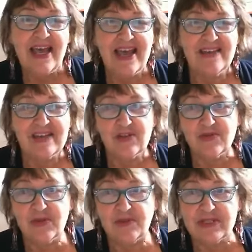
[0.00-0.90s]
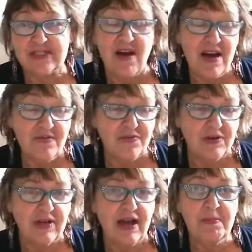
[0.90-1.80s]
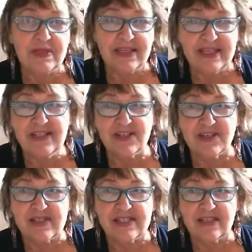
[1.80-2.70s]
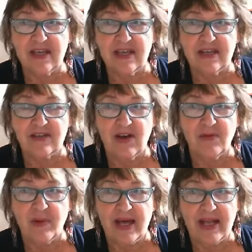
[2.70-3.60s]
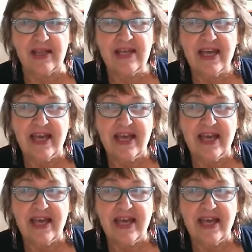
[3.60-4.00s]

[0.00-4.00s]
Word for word: and then Trudy was gone for a couple of years and, and not well.